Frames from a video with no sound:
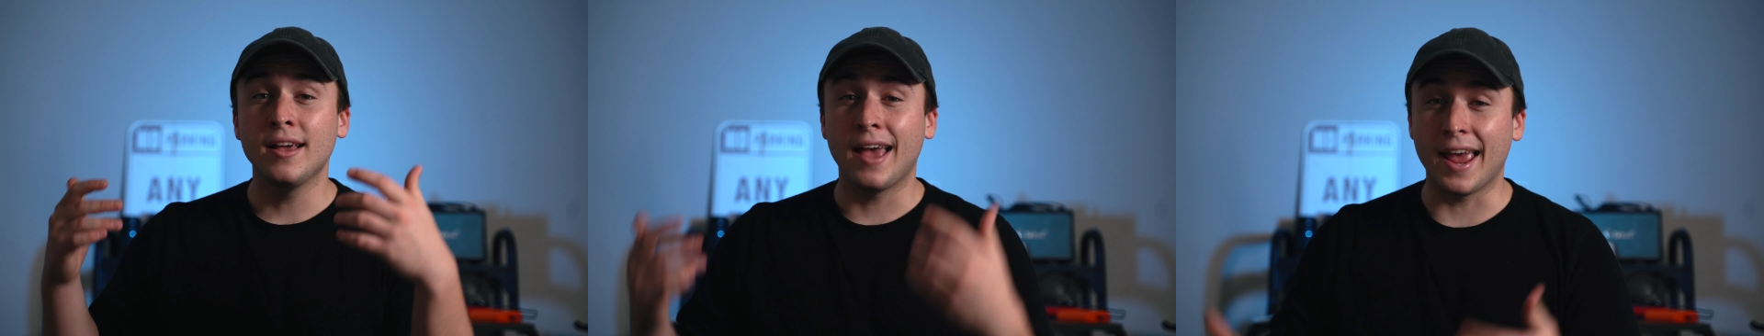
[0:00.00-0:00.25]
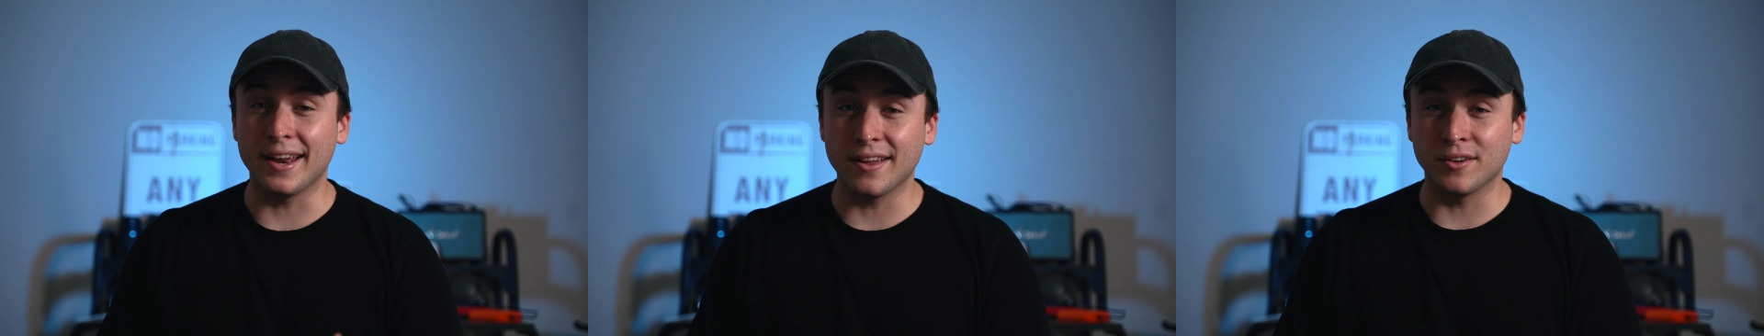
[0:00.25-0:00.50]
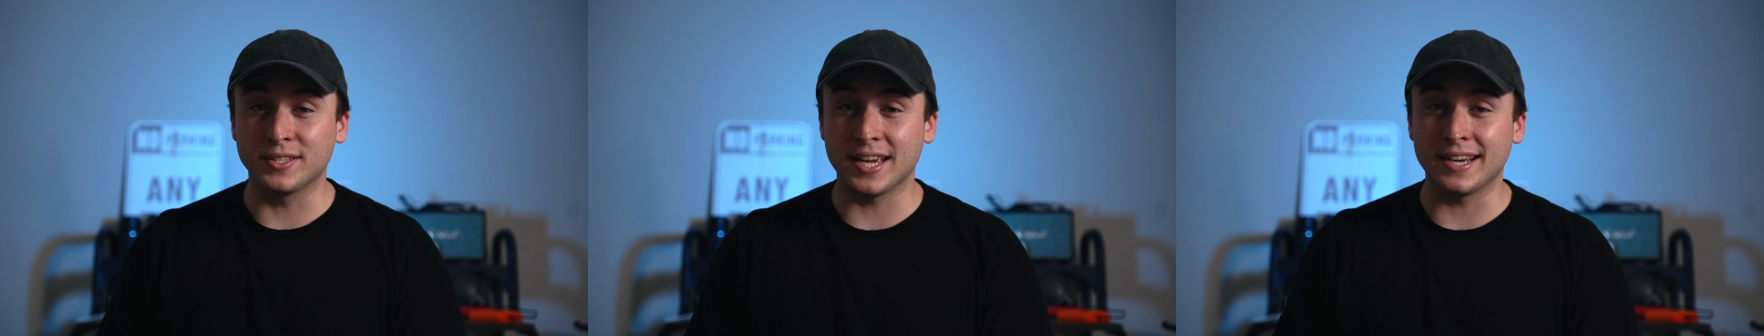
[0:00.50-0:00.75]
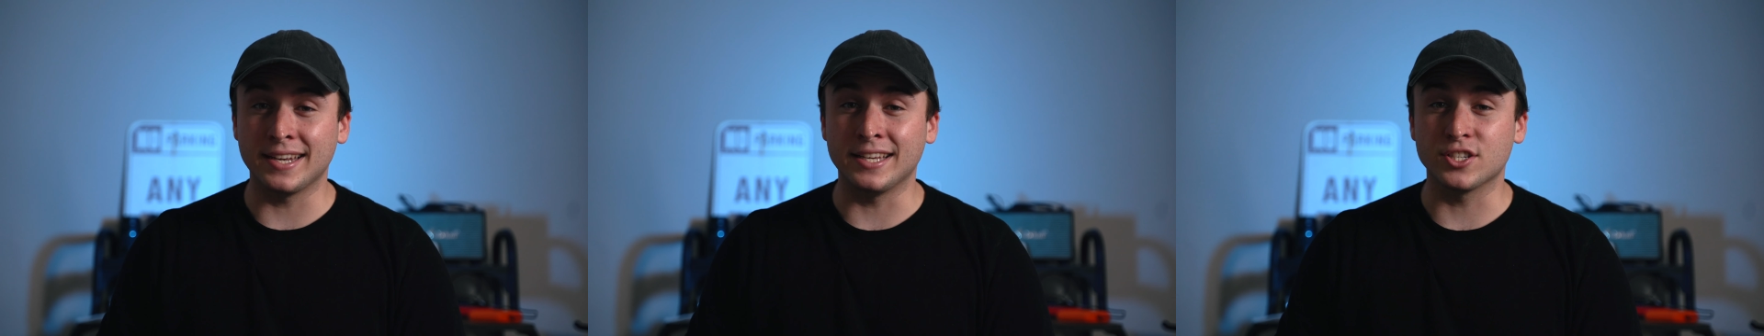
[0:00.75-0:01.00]
handheld
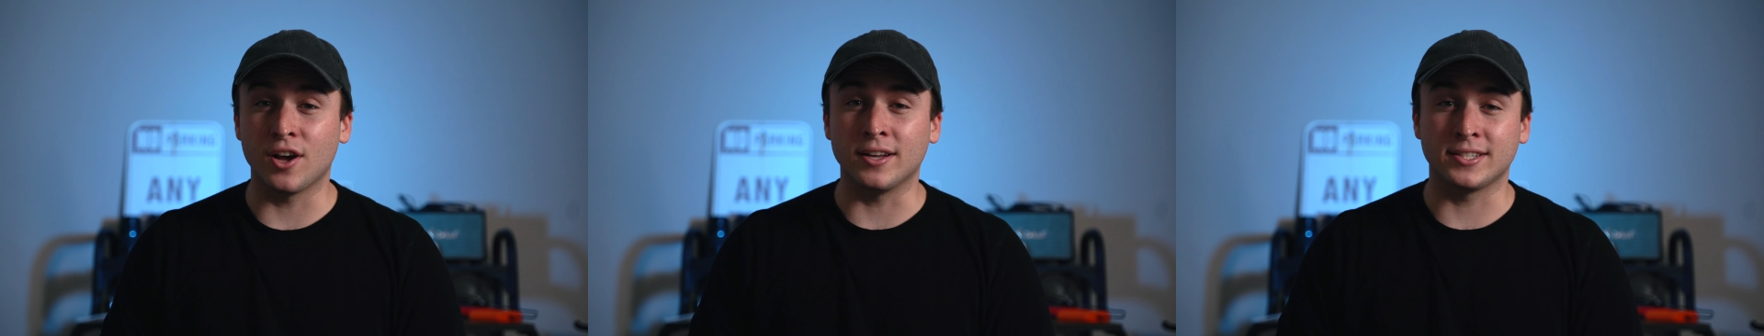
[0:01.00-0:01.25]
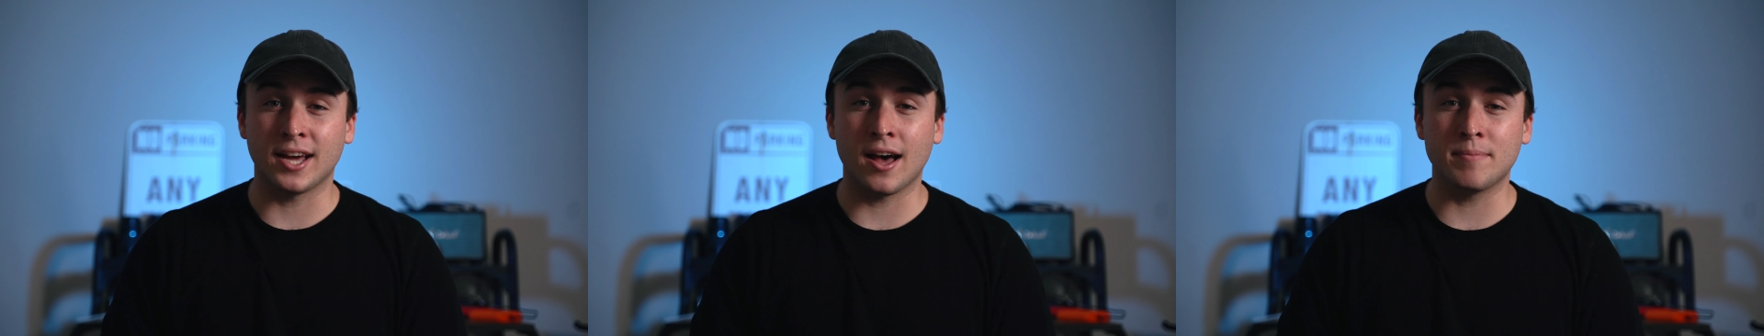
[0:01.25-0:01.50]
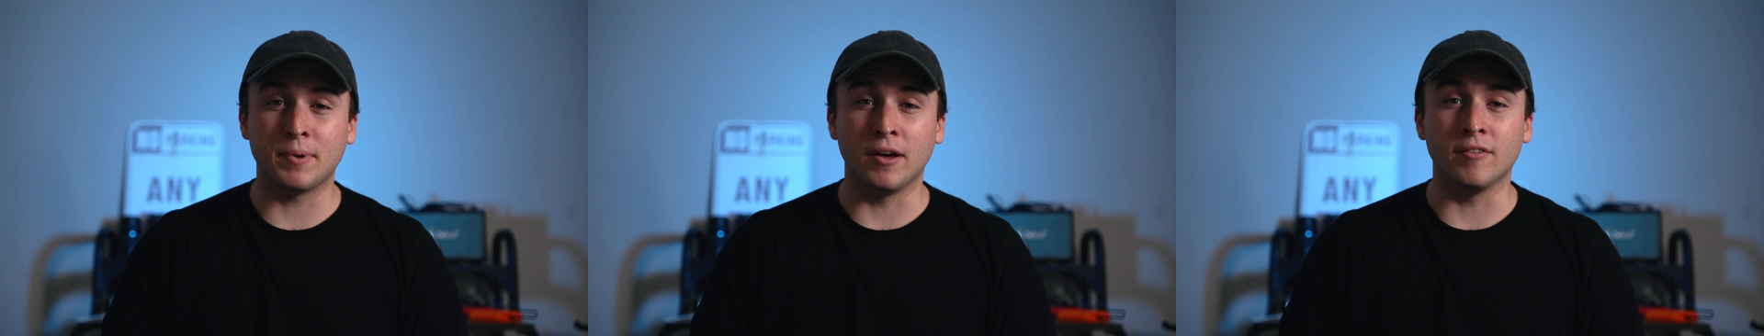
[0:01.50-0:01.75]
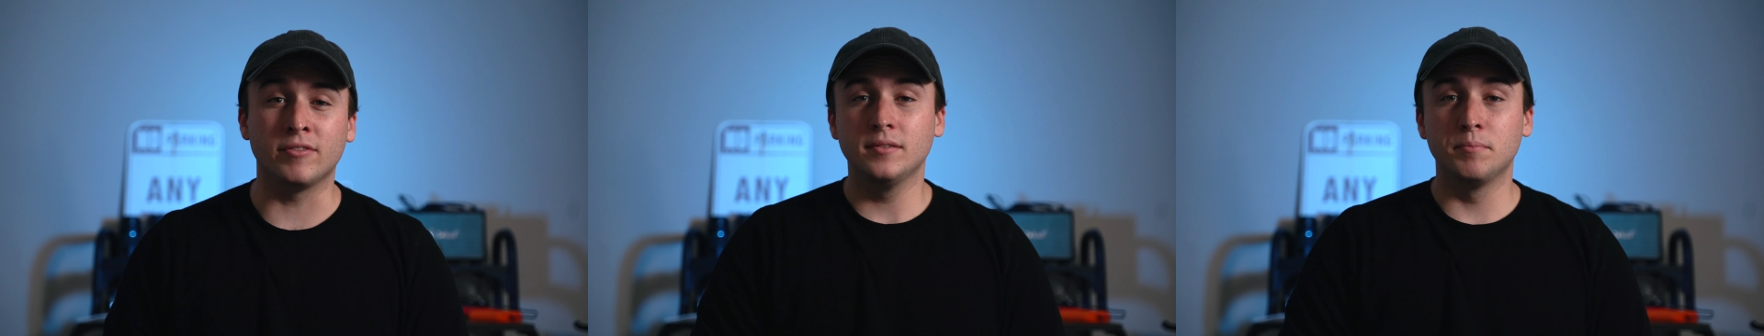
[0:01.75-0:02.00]
techniques on top
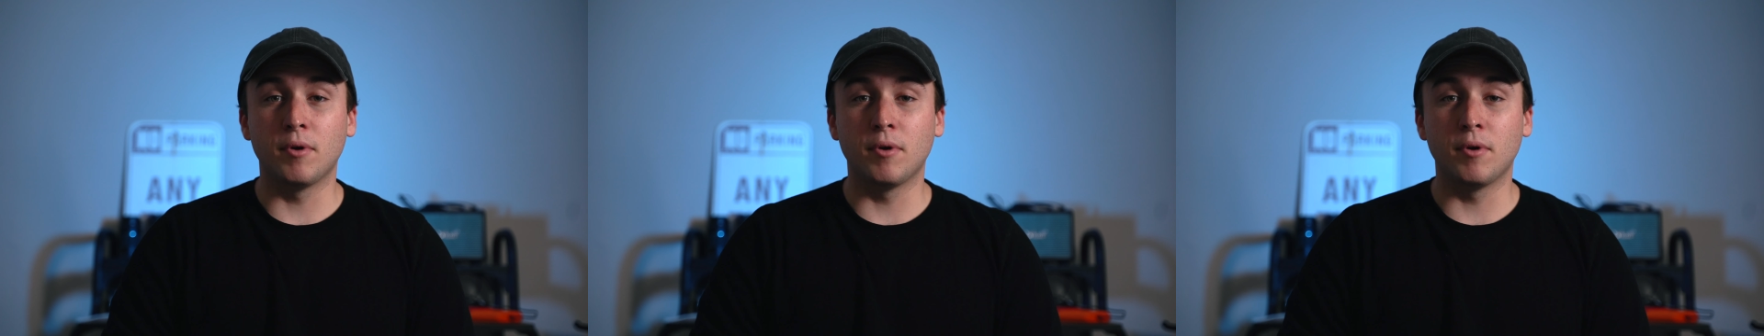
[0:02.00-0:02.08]
of.